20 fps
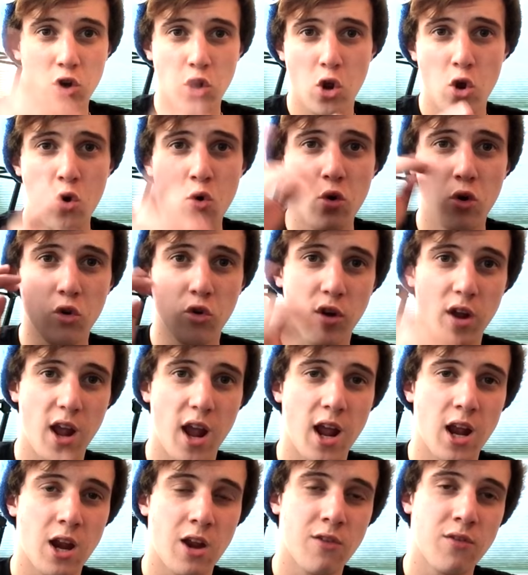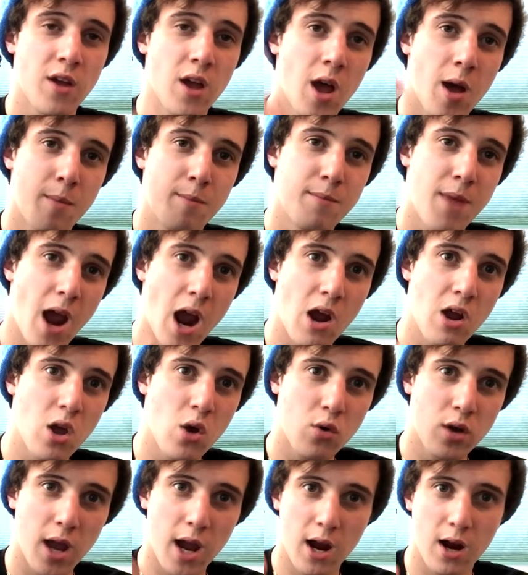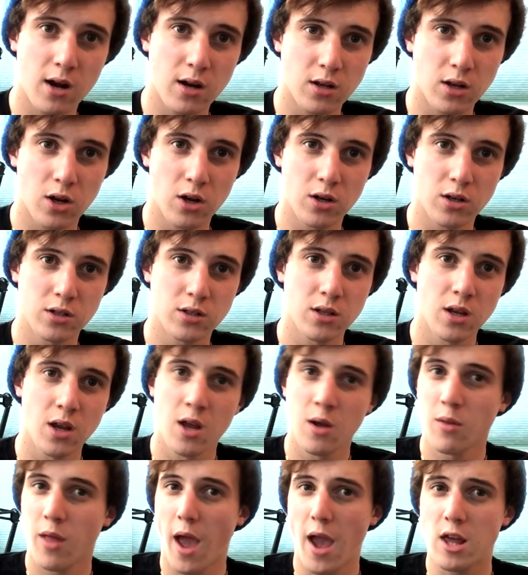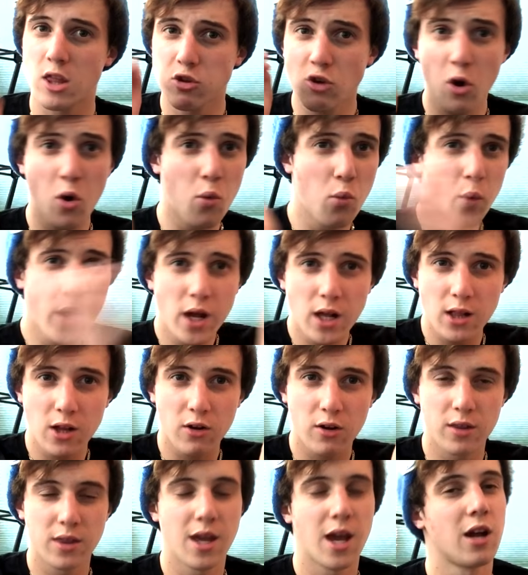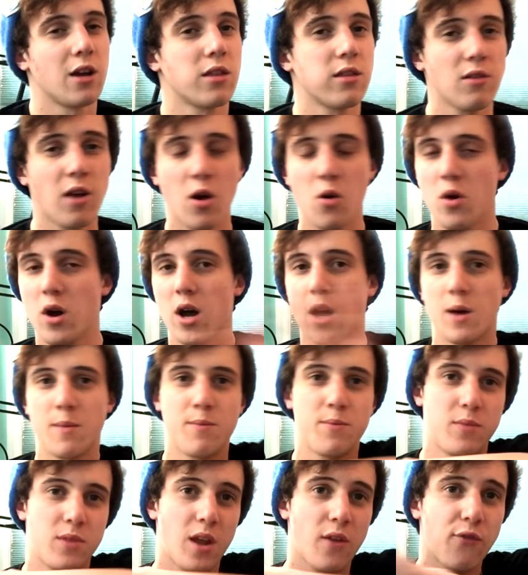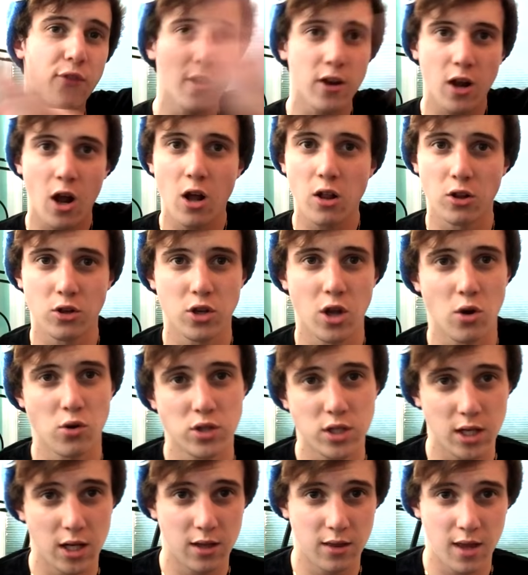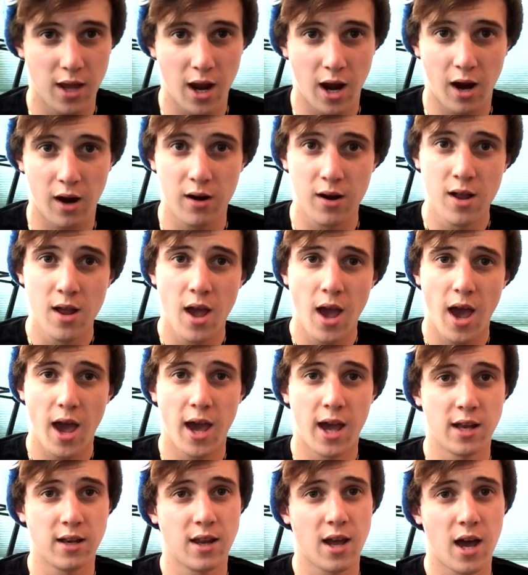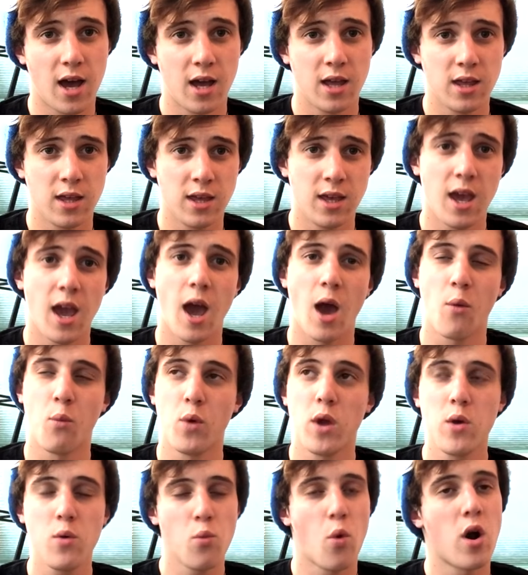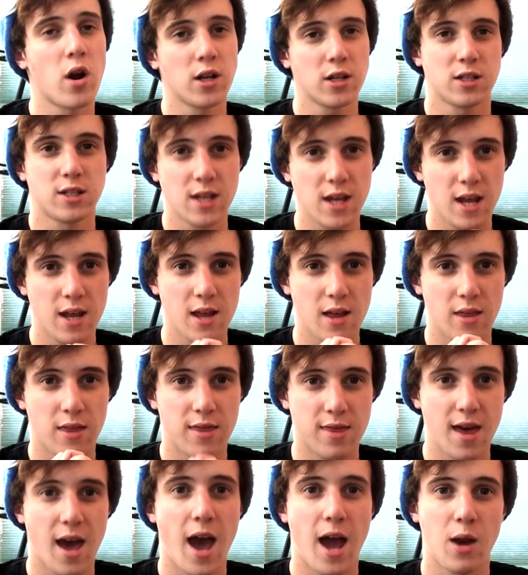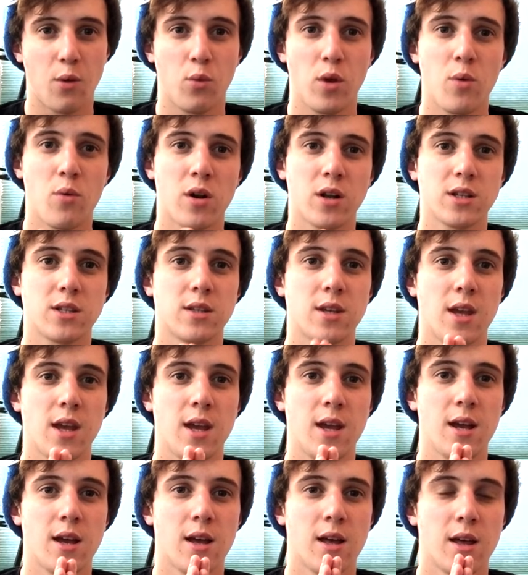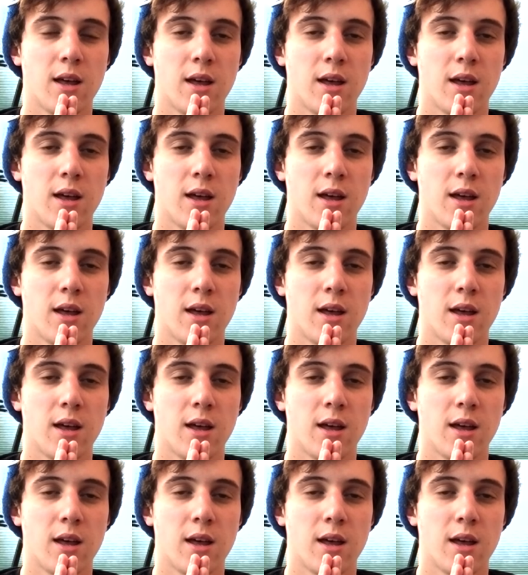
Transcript: new creative Mario characters like, throw Wiggler in there, throw a different colored Yoshi in there. And uh, yeah, we want to see that. We want to see